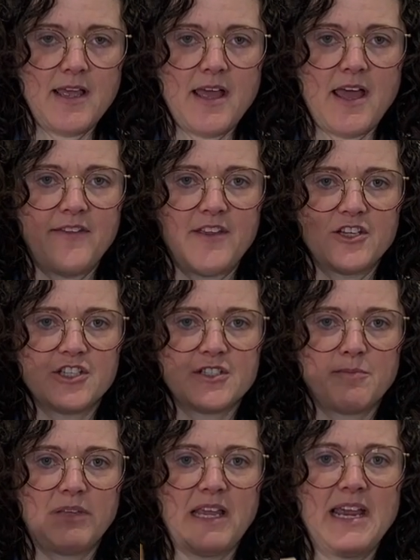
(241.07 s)
and then just a
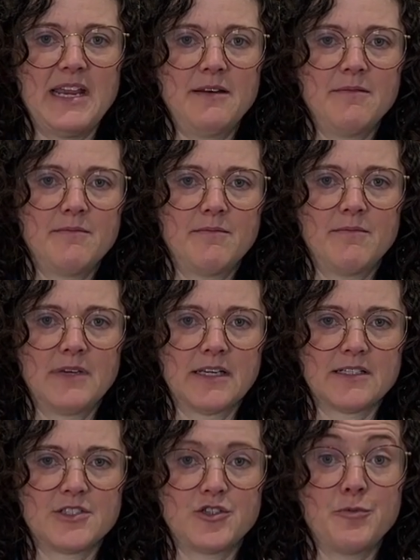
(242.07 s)
plain,
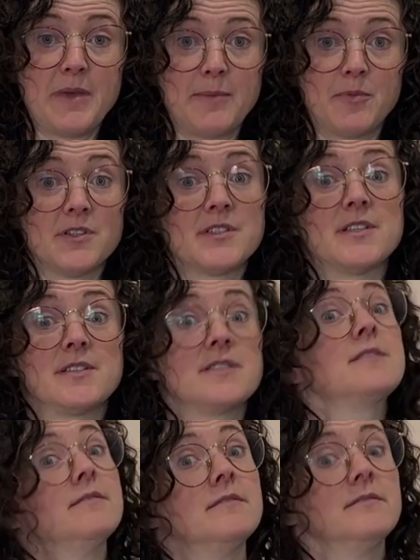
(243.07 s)
because 2 maples is,
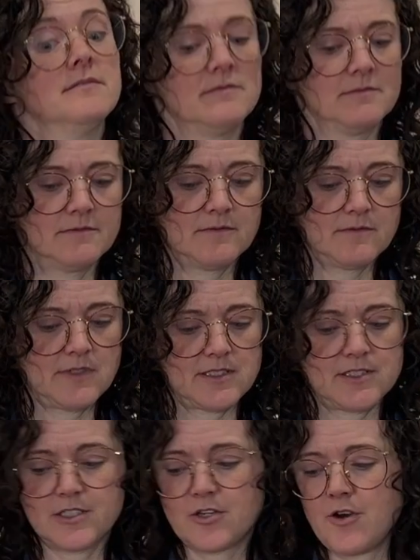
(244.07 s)
that's
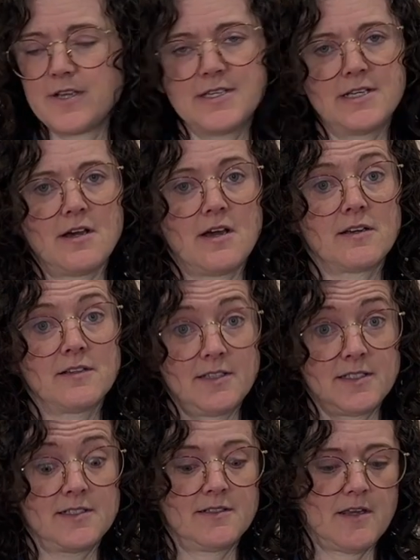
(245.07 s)
just crazy talk.
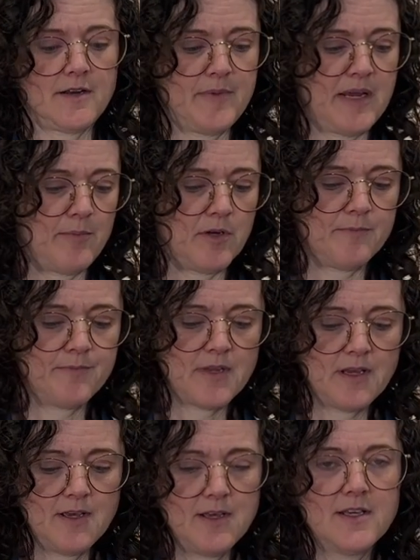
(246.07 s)
That's a lot of maple.
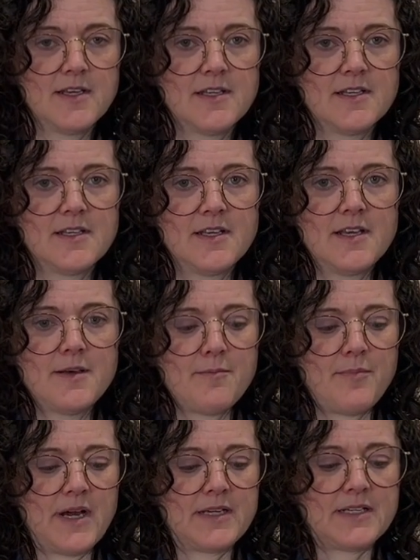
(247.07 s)

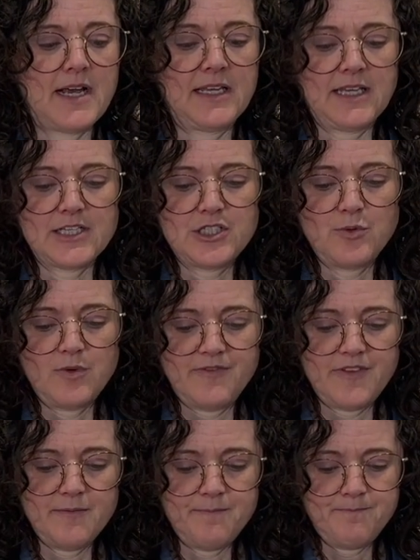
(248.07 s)
But I like 2 of
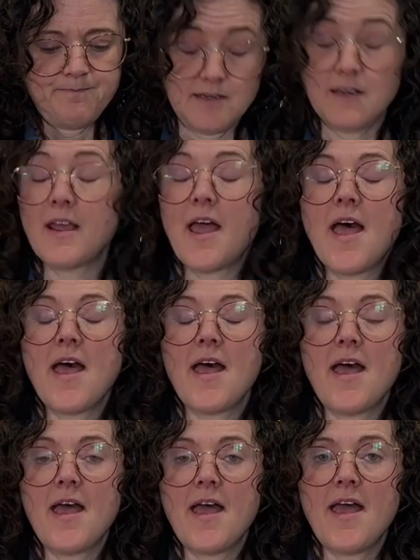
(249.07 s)
them.
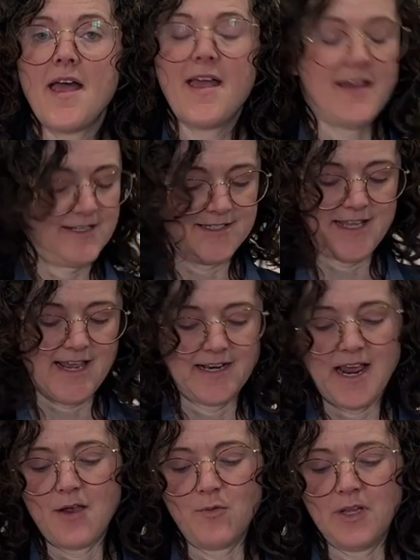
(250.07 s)
And then
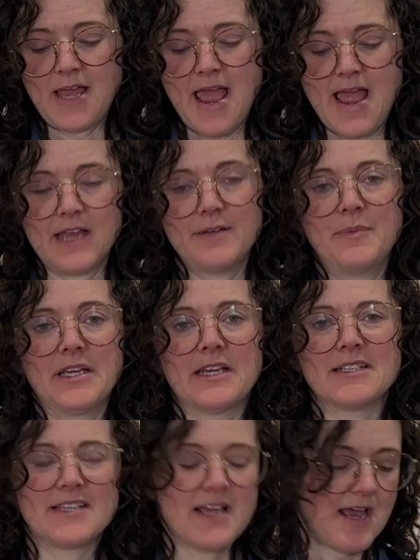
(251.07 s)
I will add,
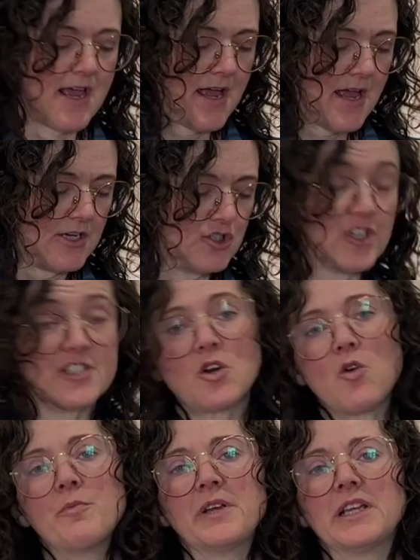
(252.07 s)
because just
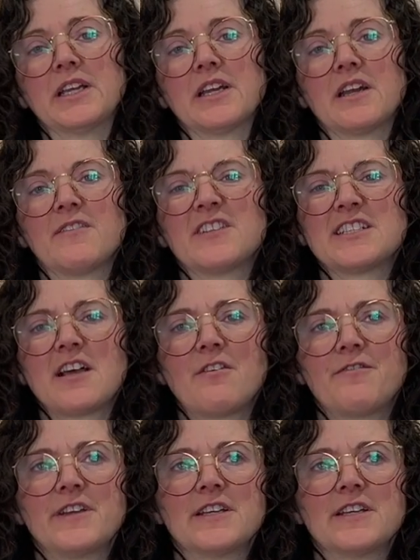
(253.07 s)
oatmeal in and of itself